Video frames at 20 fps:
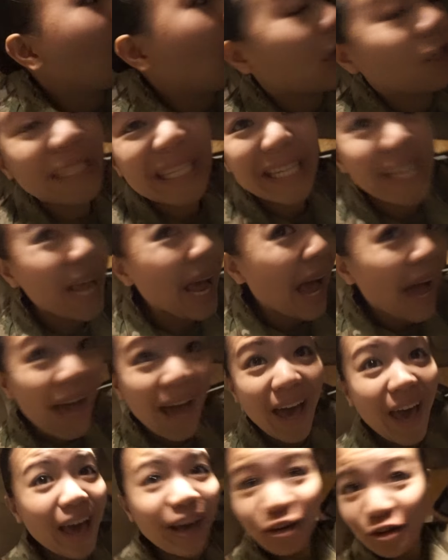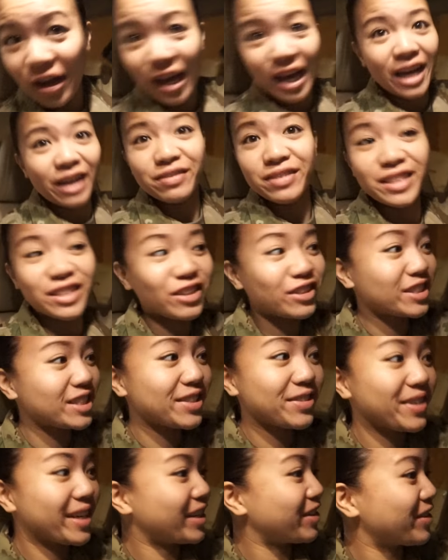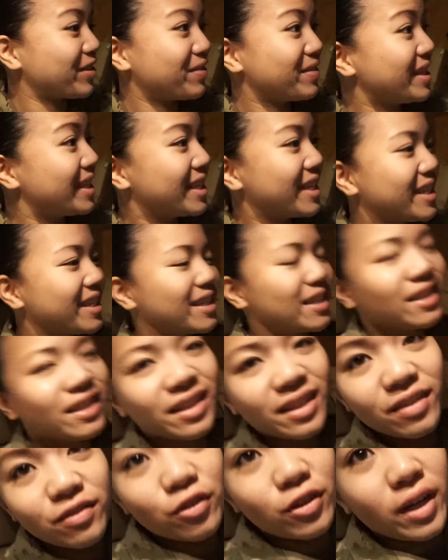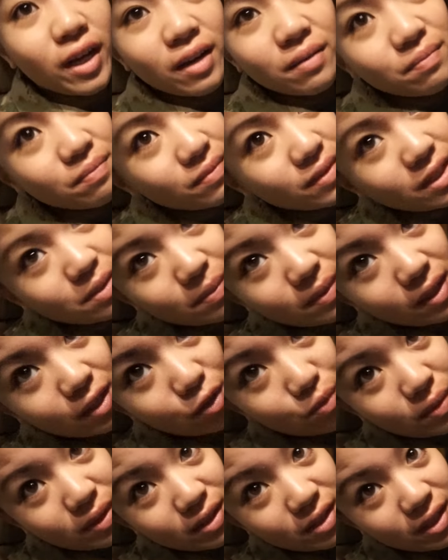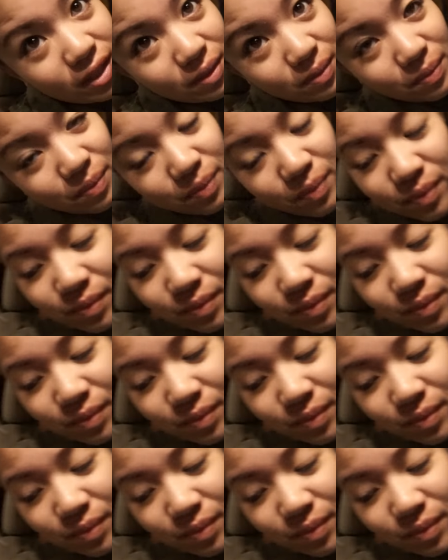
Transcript: I was like, I don't have sergeant rank with me. Forgot, it's my other PC.